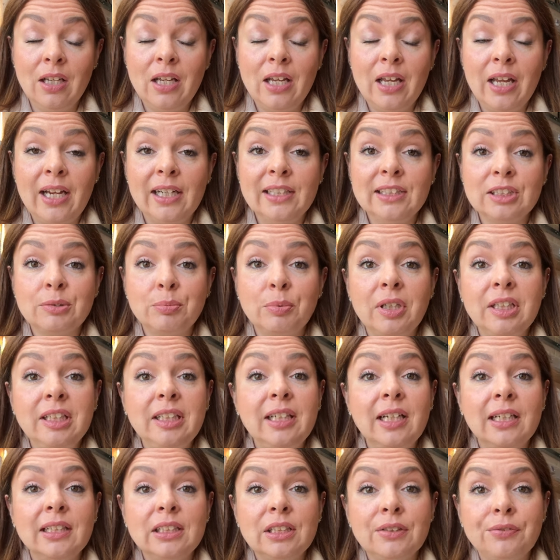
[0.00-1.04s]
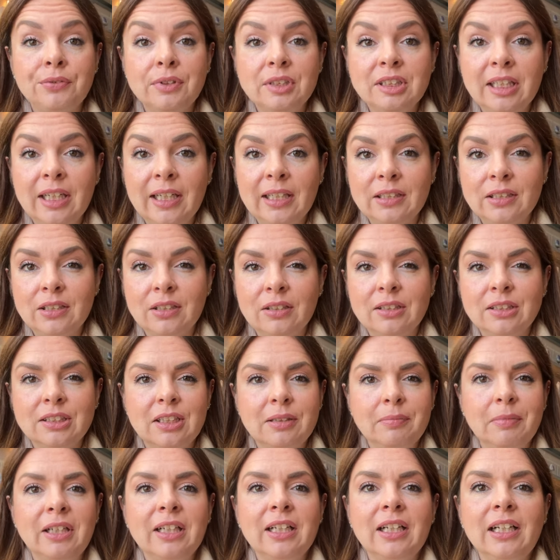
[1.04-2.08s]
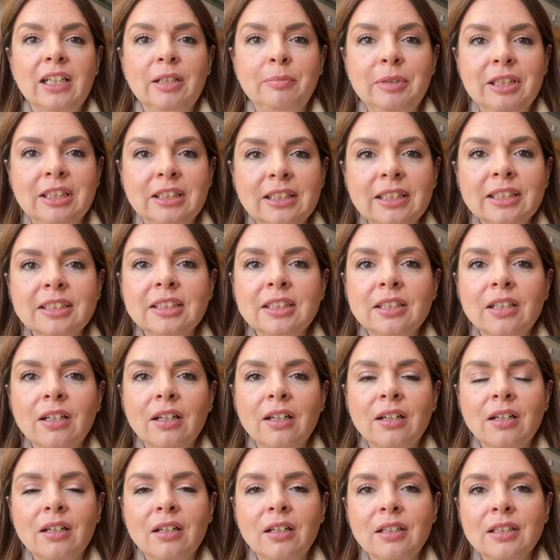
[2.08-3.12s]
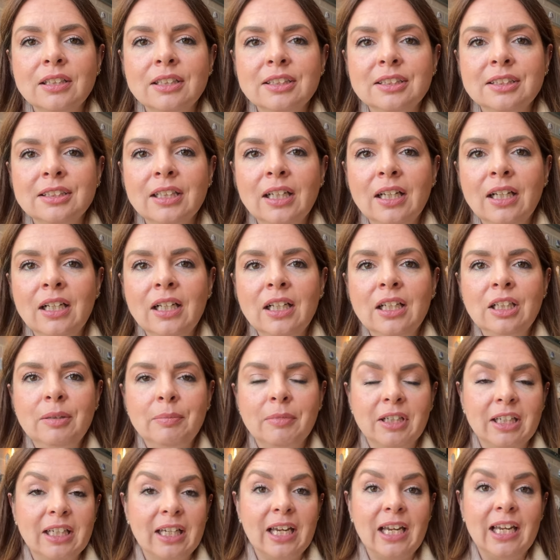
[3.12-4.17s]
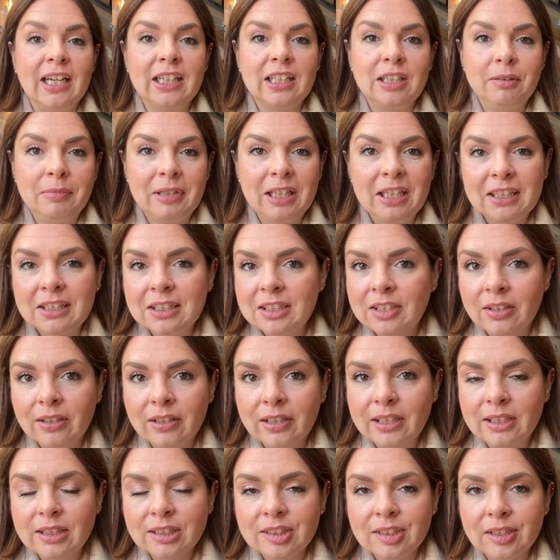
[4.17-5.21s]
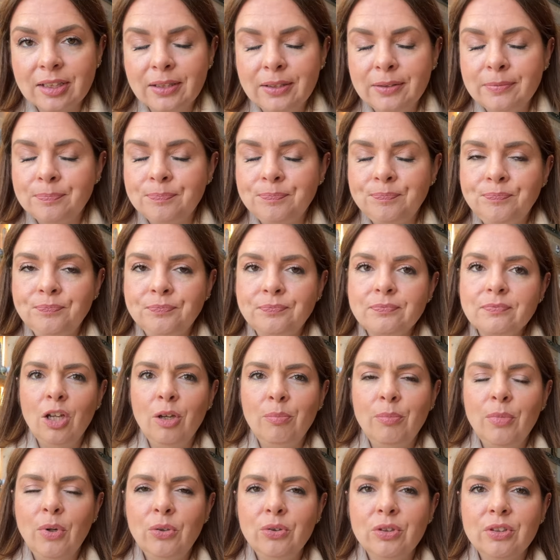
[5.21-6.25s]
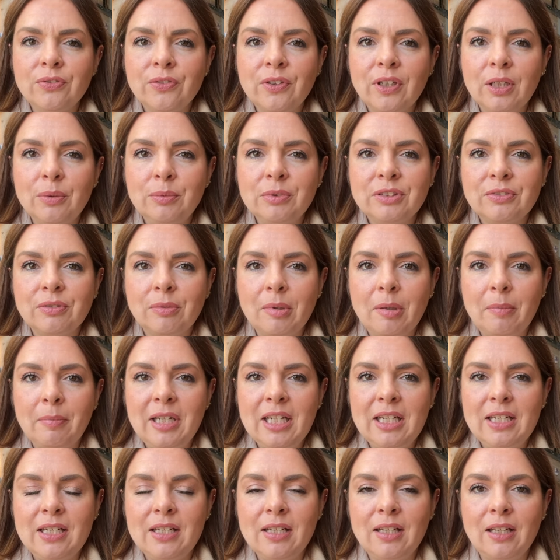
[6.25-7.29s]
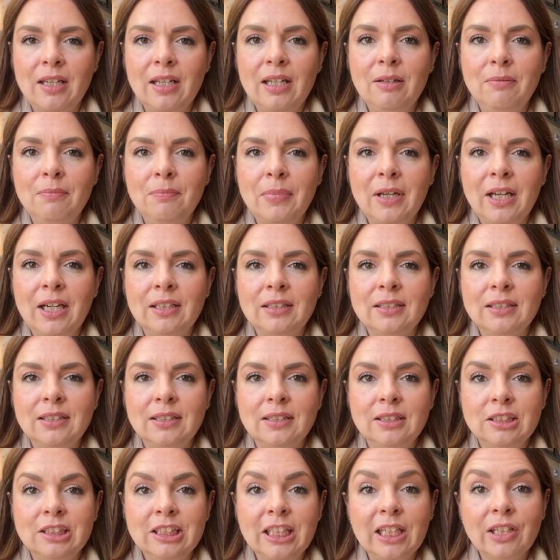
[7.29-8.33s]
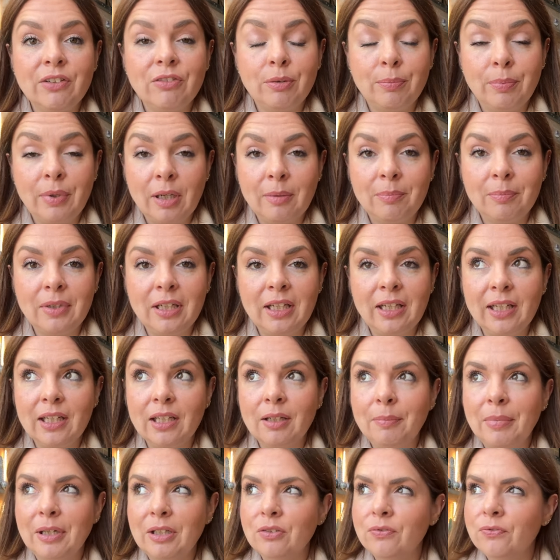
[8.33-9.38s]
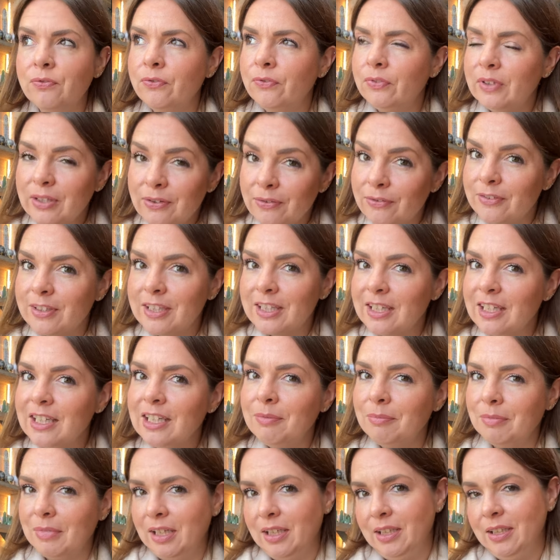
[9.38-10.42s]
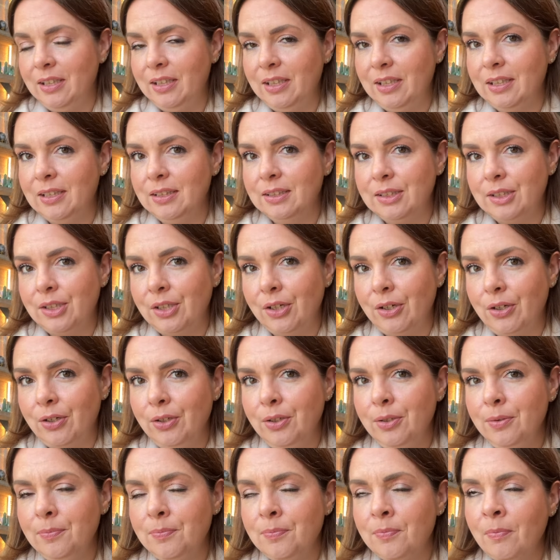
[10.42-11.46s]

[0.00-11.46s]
hence why you get different tektites. So you might get Libyan desert glass, you might get egnemanitite. So Moldavite was from a meteor that impacted the Czech Republic about 15 million years ago.